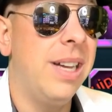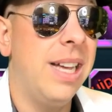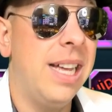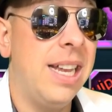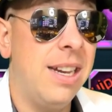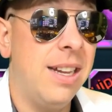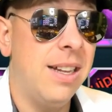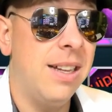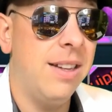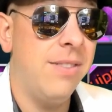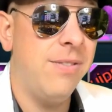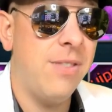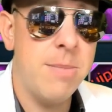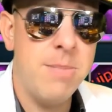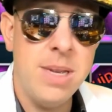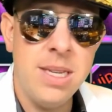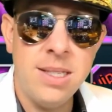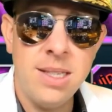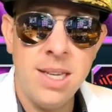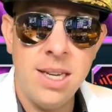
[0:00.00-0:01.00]
And if I
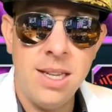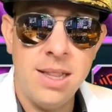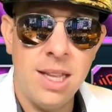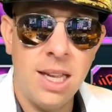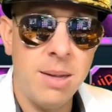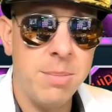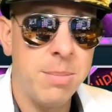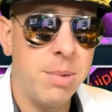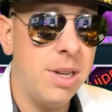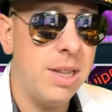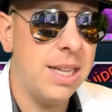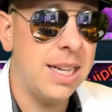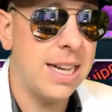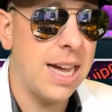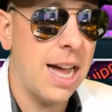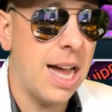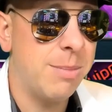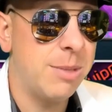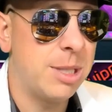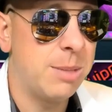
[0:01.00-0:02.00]
missed anything, put it in the
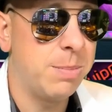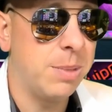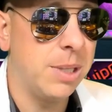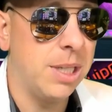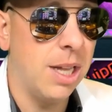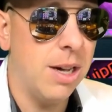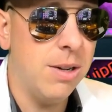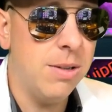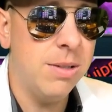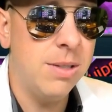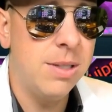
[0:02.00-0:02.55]
comments below.